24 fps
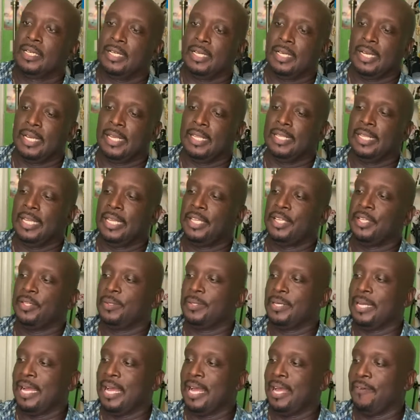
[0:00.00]
and then
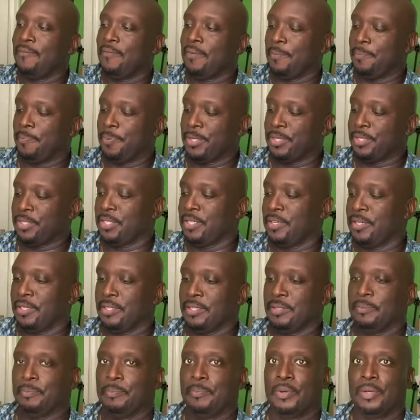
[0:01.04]
you'll have a
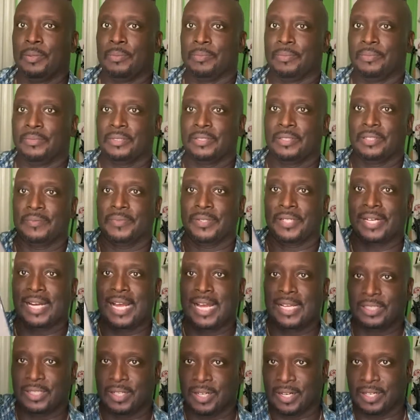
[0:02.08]
picture, boom, of the
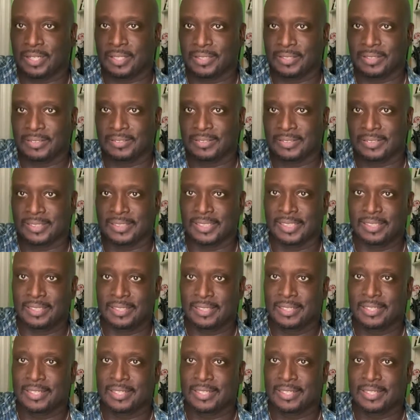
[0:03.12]
glass art. See?